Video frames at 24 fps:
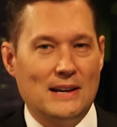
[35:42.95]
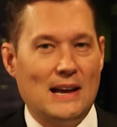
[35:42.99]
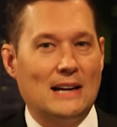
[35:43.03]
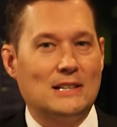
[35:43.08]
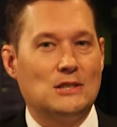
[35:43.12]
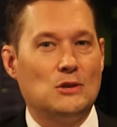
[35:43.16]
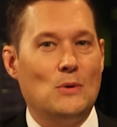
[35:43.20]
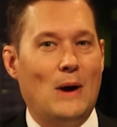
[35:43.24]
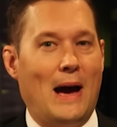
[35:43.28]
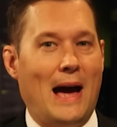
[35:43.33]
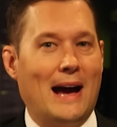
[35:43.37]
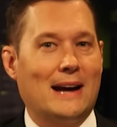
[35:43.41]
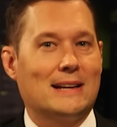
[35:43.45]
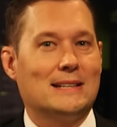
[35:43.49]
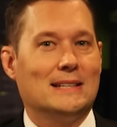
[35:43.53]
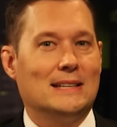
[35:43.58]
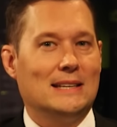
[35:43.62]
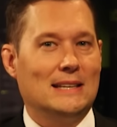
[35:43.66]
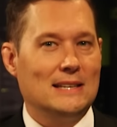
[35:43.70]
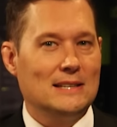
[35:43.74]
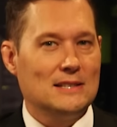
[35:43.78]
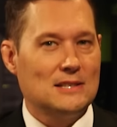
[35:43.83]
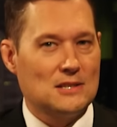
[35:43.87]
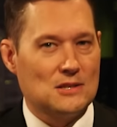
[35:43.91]
Not to act
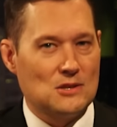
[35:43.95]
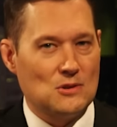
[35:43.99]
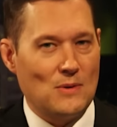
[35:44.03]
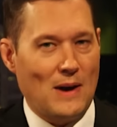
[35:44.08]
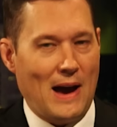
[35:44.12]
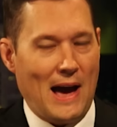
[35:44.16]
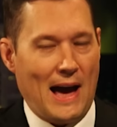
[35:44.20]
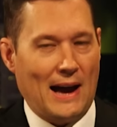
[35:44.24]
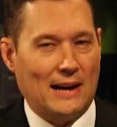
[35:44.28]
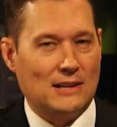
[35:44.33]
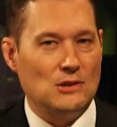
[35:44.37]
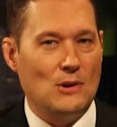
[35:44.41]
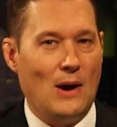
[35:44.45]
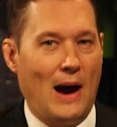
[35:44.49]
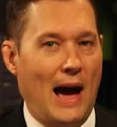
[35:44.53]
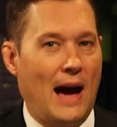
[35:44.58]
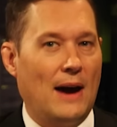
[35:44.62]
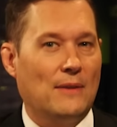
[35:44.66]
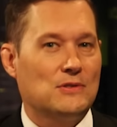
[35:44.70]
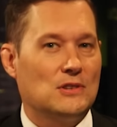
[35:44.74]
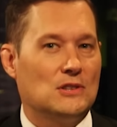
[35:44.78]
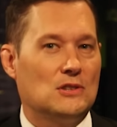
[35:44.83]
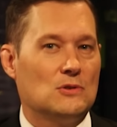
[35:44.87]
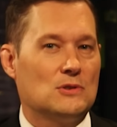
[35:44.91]
is to act. You
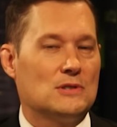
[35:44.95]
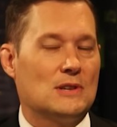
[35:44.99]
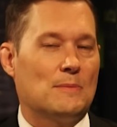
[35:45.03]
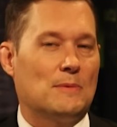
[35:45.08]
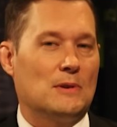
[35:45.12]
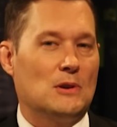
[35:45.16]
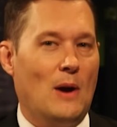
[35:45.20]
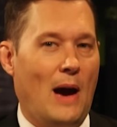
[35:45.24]
have to do something.